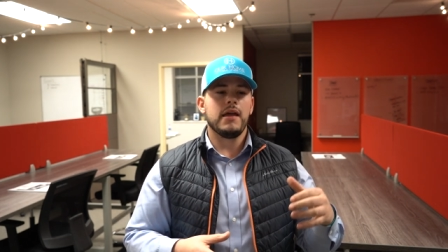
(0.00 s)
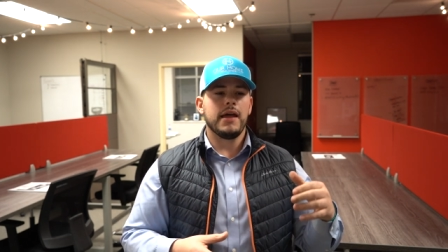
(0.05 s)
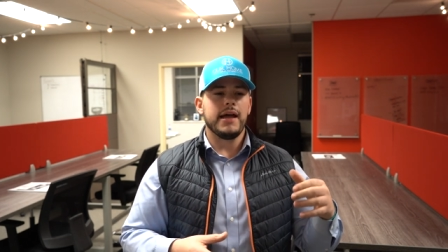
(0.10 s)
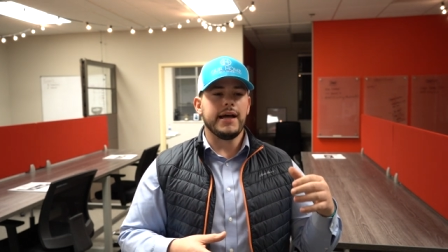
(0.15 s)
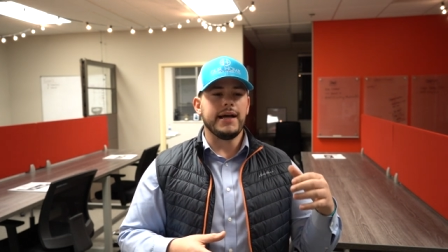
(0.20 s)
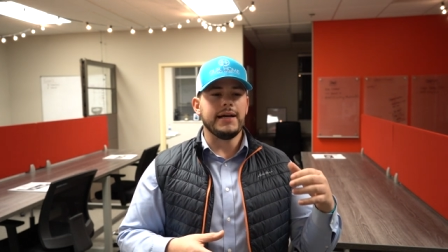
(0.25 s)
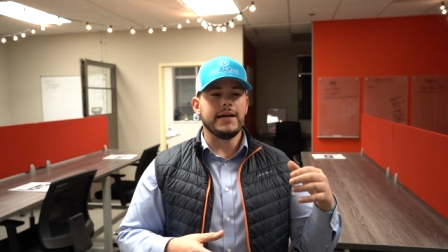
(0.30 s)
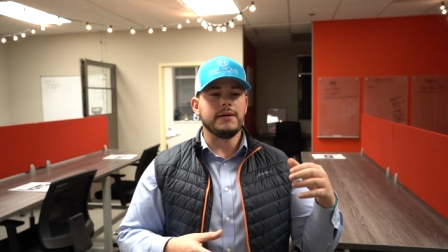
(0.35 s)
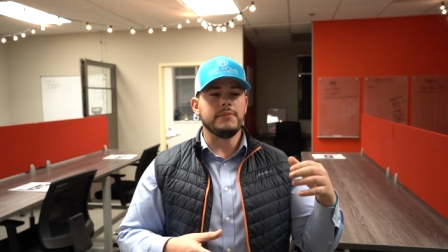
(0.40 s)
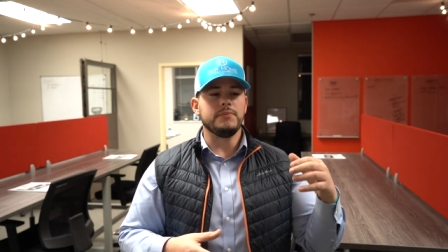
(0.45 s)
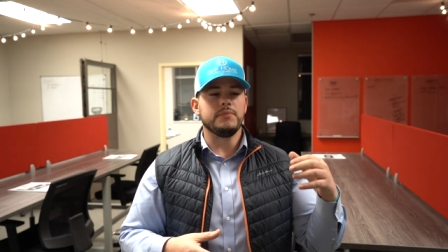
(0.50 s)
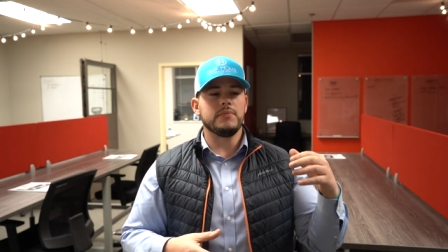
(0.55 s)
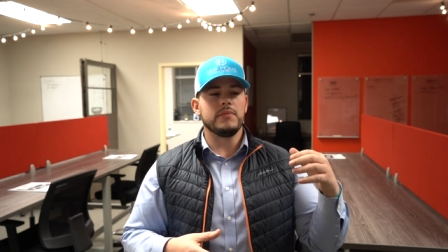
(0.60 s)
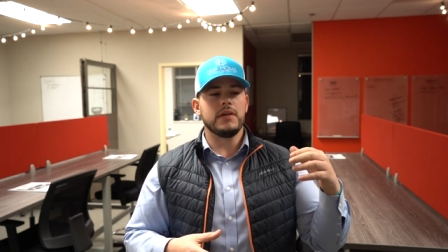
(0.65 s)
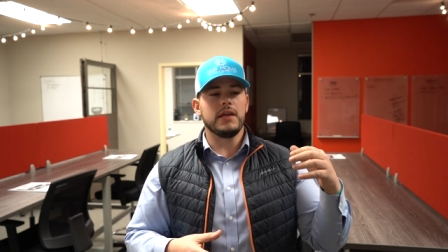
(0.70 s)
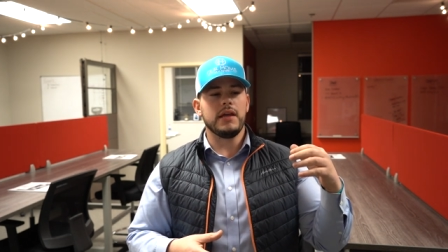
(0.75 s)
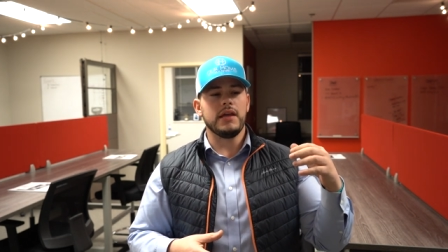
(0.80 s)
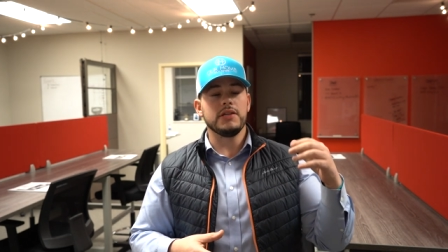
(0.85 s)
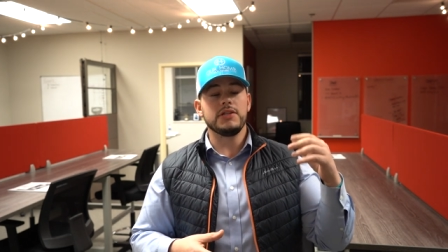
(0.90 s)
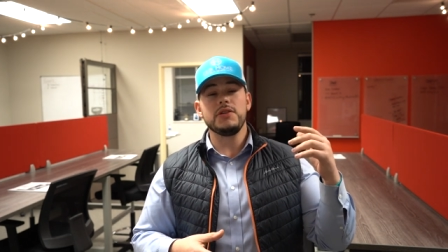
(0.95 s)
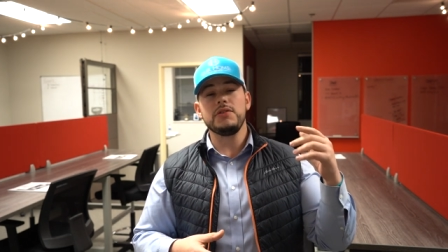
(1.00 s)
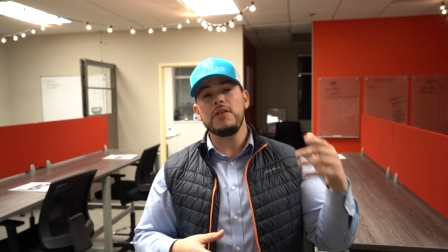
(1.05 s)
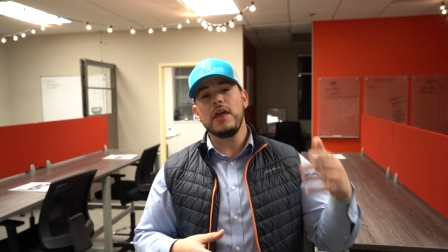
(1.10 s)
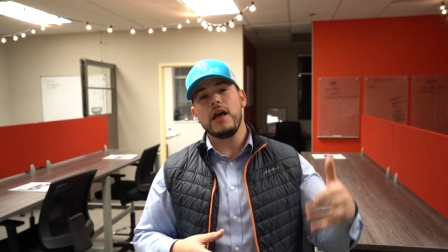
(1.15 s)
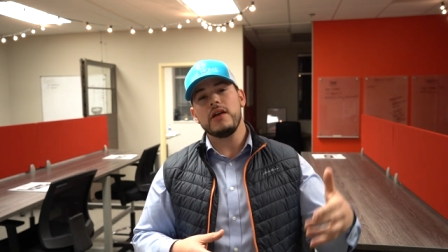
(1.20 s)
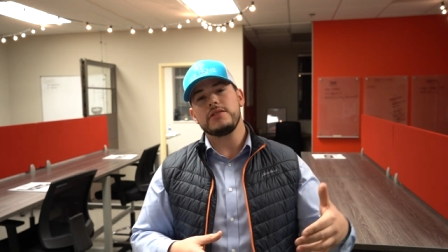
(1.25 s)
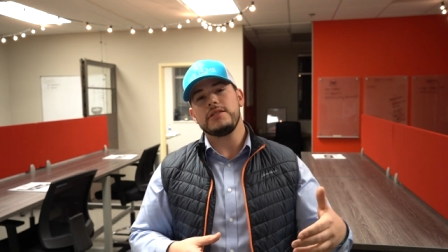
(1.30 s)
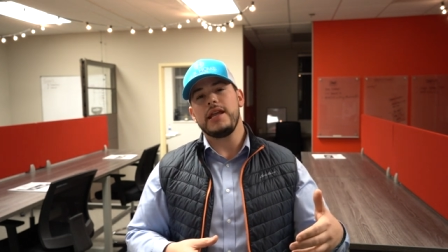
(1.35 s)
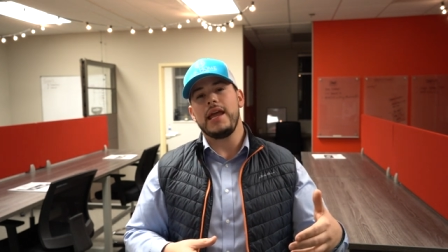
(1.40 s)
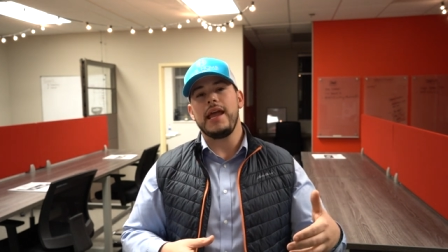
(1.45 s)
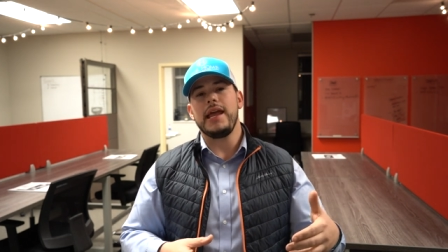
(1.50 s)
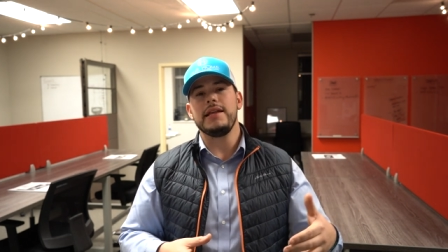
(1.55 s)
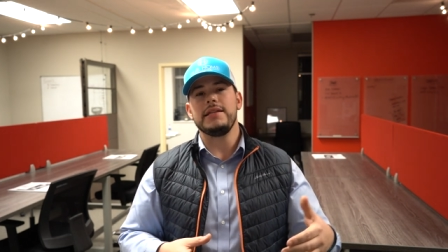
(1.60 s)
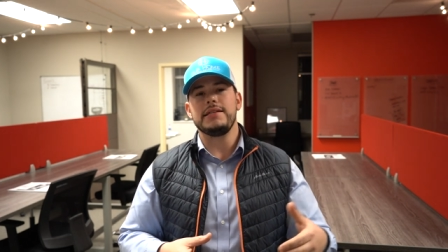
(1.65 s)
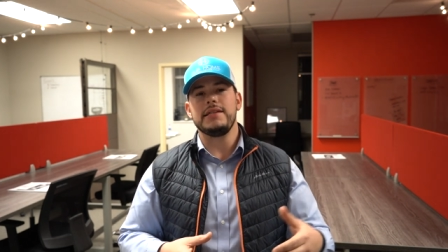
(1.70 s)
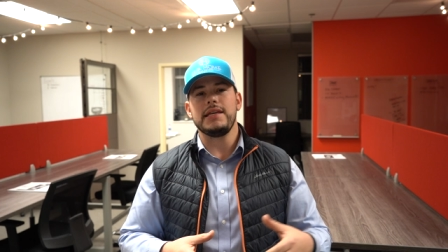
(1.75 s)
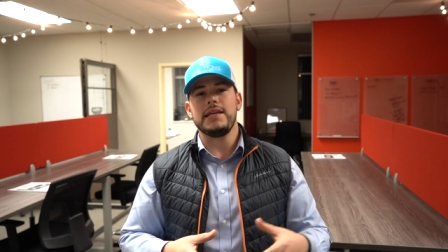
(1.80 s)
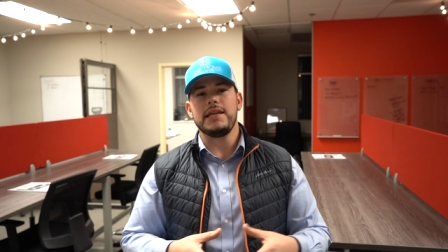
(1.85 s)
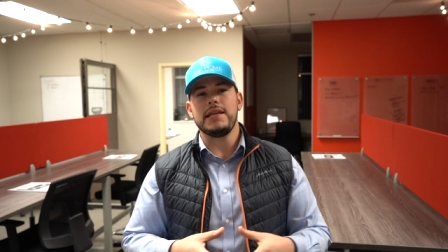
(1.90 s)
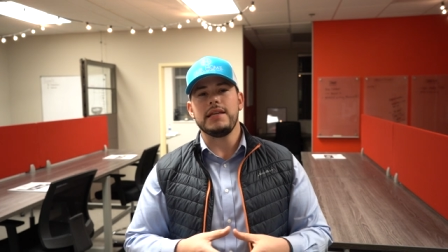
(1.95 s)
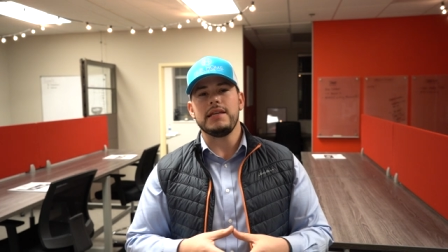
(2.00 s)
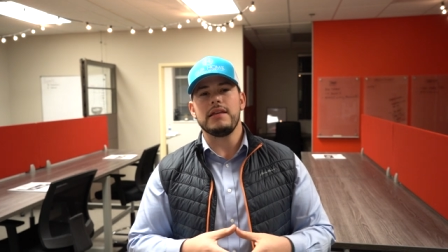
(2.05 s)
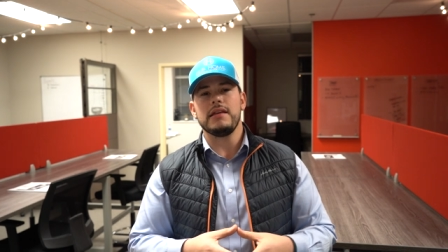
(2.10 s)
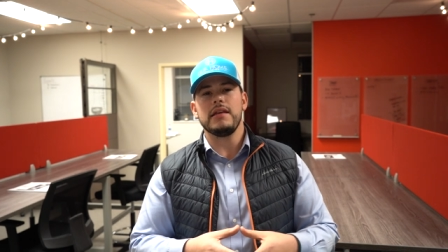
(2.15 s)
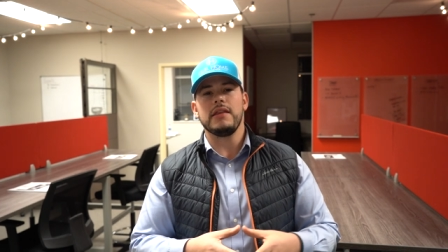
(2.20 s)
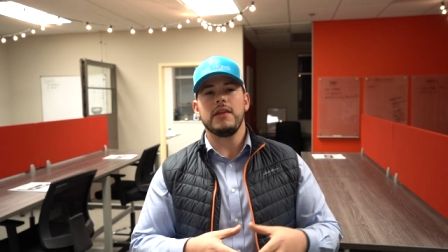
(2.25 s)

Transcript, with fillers: Um, in 2018,